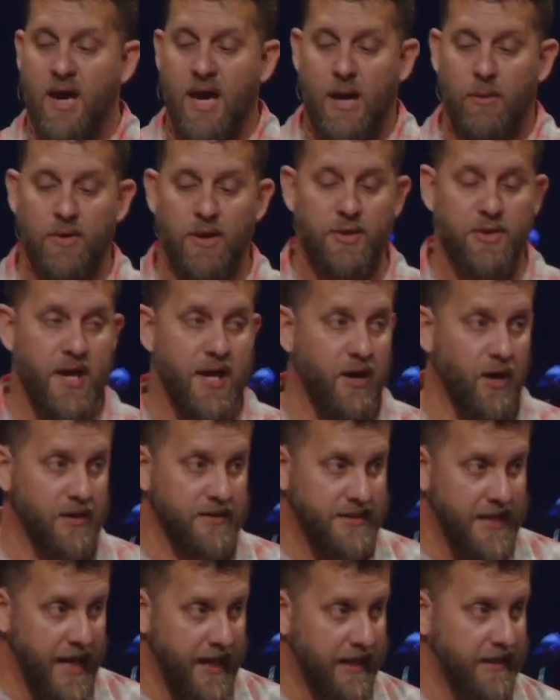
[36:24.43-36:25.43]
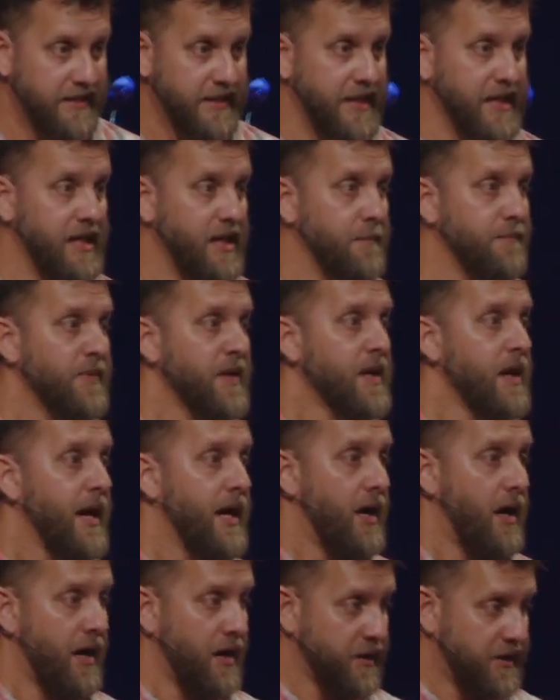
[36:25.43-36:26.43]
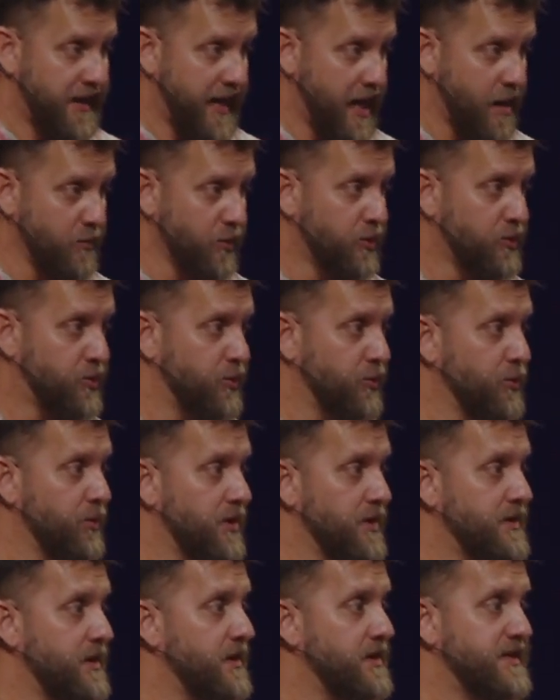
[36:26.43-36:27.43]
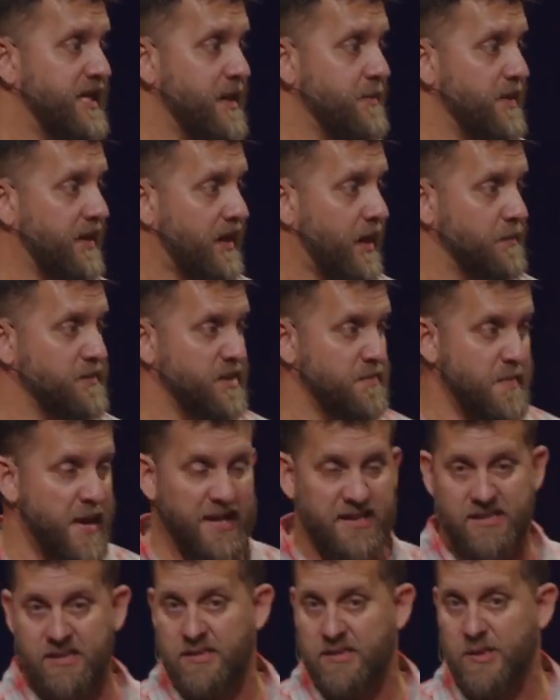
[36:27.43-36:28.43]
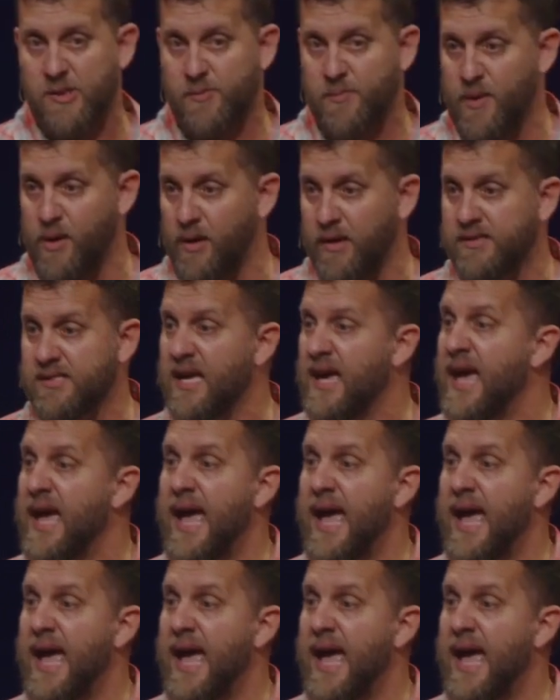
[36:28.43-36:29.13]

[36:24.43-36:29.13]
I want to thank our tech team and our camera crew, the, the team that comes and makes this experience